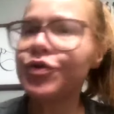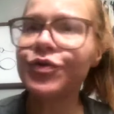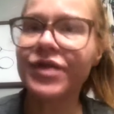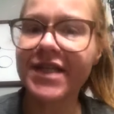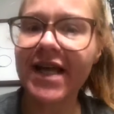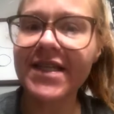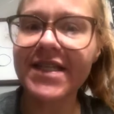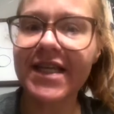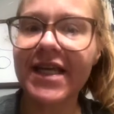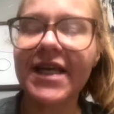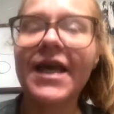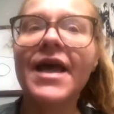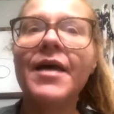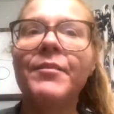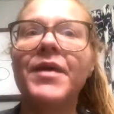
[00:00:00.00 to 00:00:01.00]
do
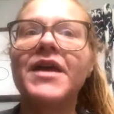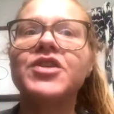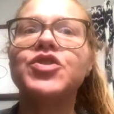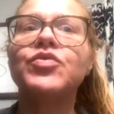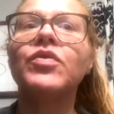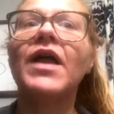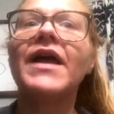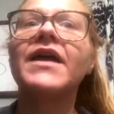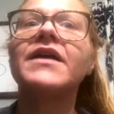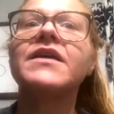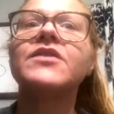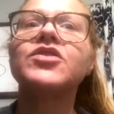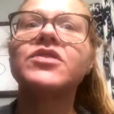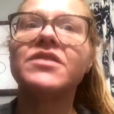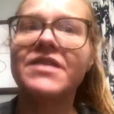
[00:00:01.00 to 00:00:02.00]
Scentsy, because you like
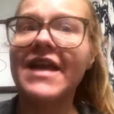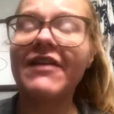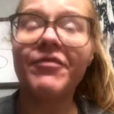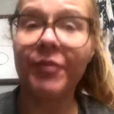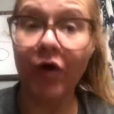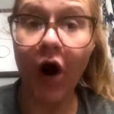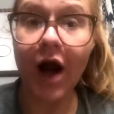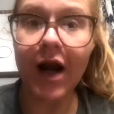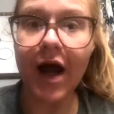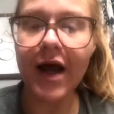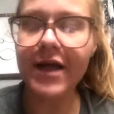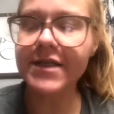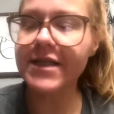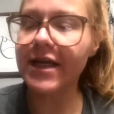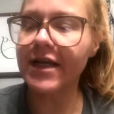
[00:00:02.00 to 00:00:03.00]
safe
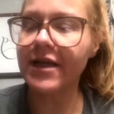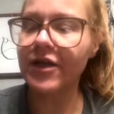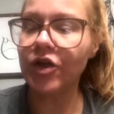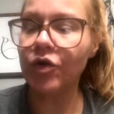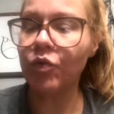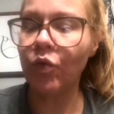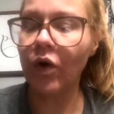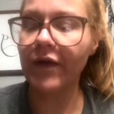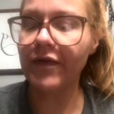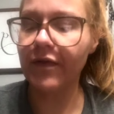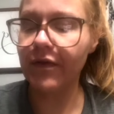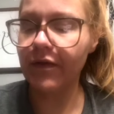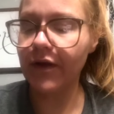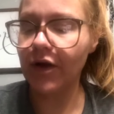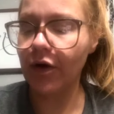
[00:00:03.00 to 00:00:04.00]
products and you want,
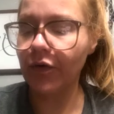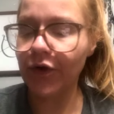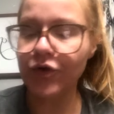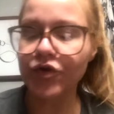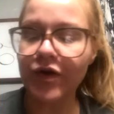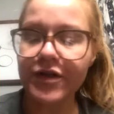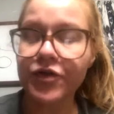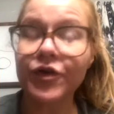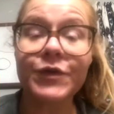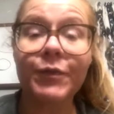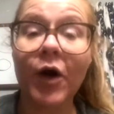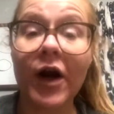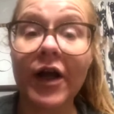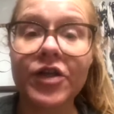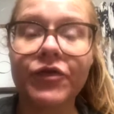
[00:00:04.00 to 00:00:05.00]
you know, you trust those
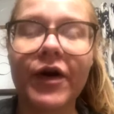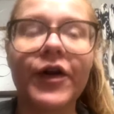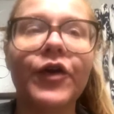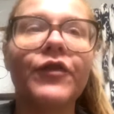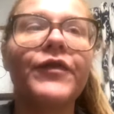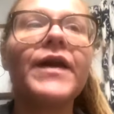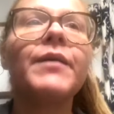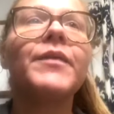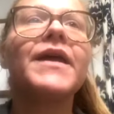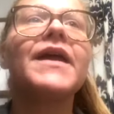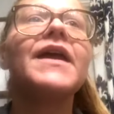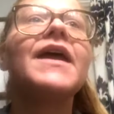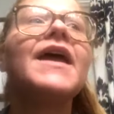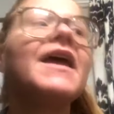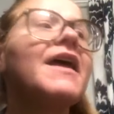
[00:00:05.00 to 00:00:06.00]
products around your
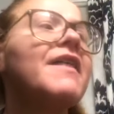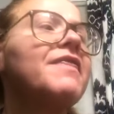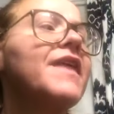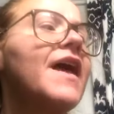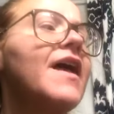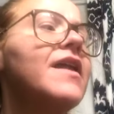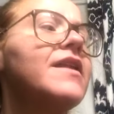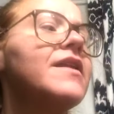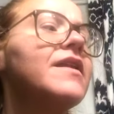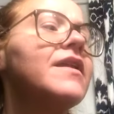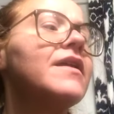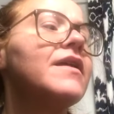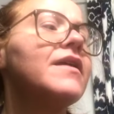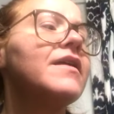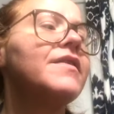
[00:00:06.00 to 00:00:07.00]
family, then
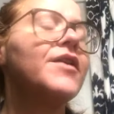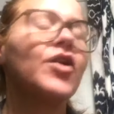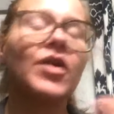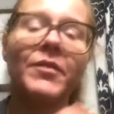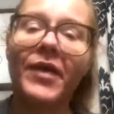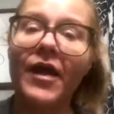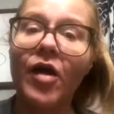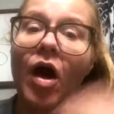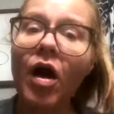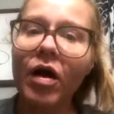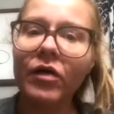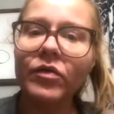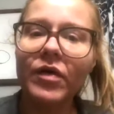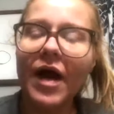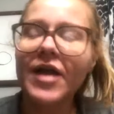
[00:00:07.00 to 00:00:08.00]
they're going to be like,
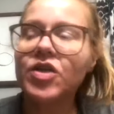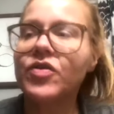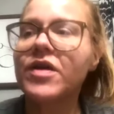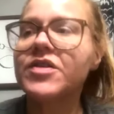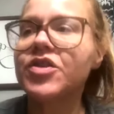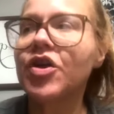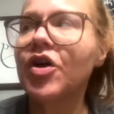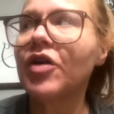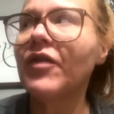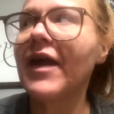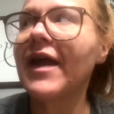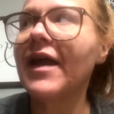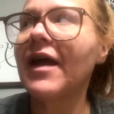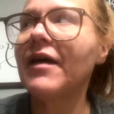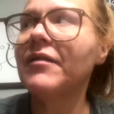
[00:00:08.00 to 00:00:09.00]
"Oh, I trust her.
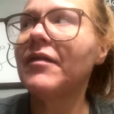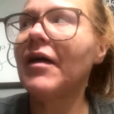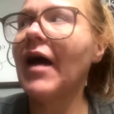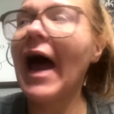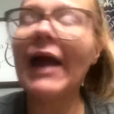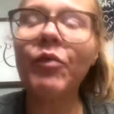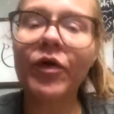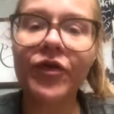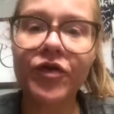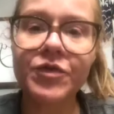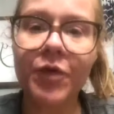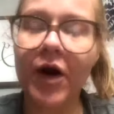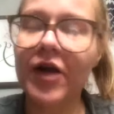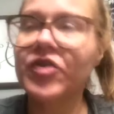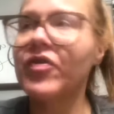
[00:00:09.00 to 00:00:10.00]
Like I want those
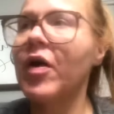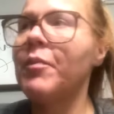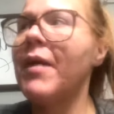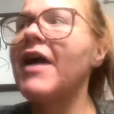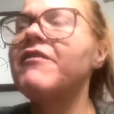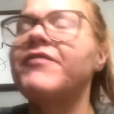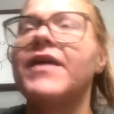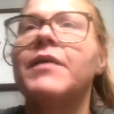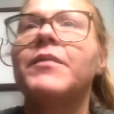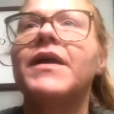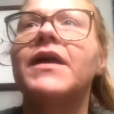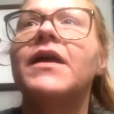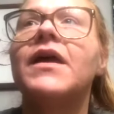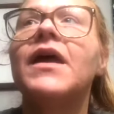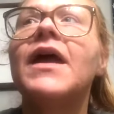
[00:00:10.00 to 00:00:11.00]
products around my family."